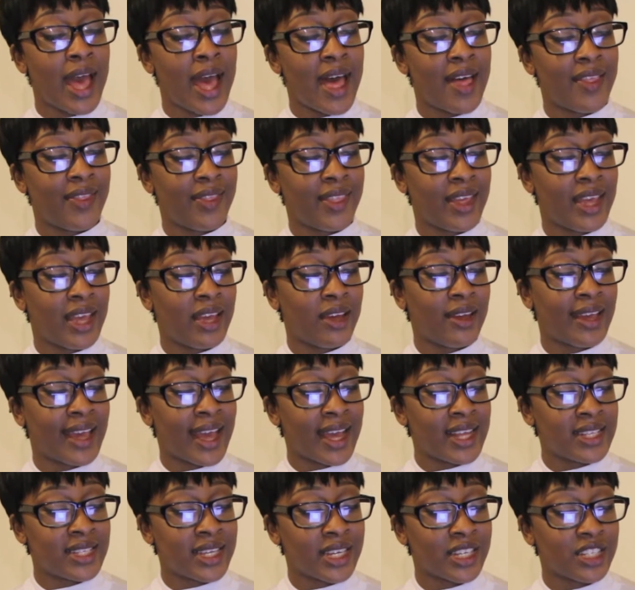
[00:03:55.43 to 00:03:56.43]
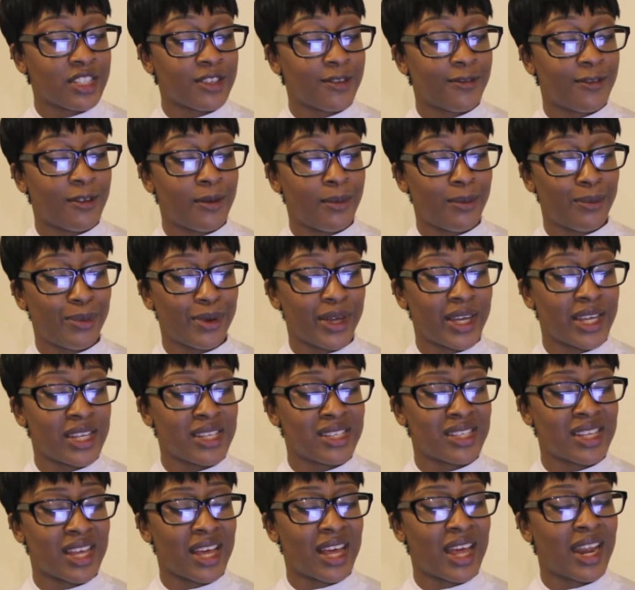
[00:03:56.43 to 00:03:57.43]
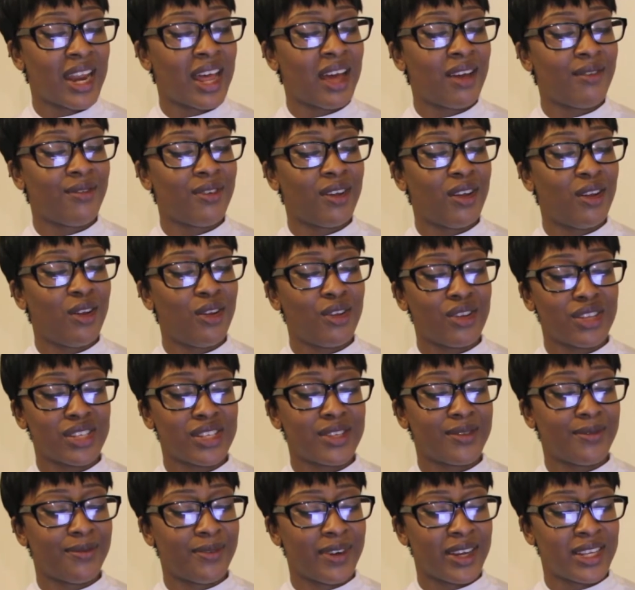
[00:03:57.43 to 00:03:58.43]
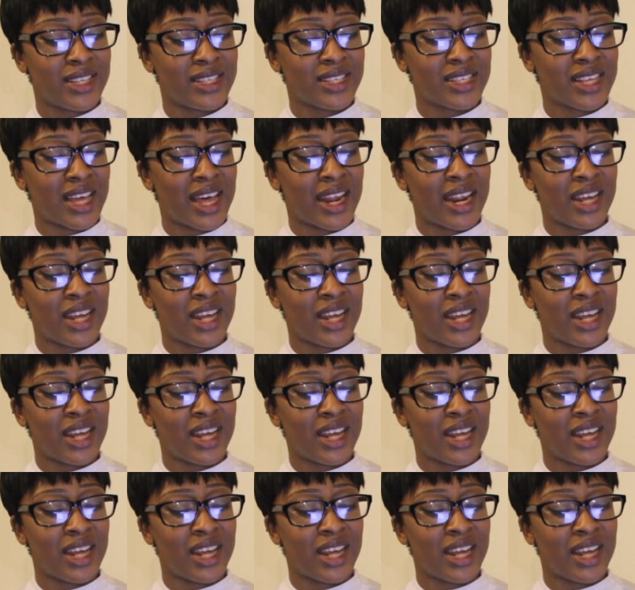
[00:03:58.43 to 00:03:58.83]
and they get attention from boys and have lots of friends,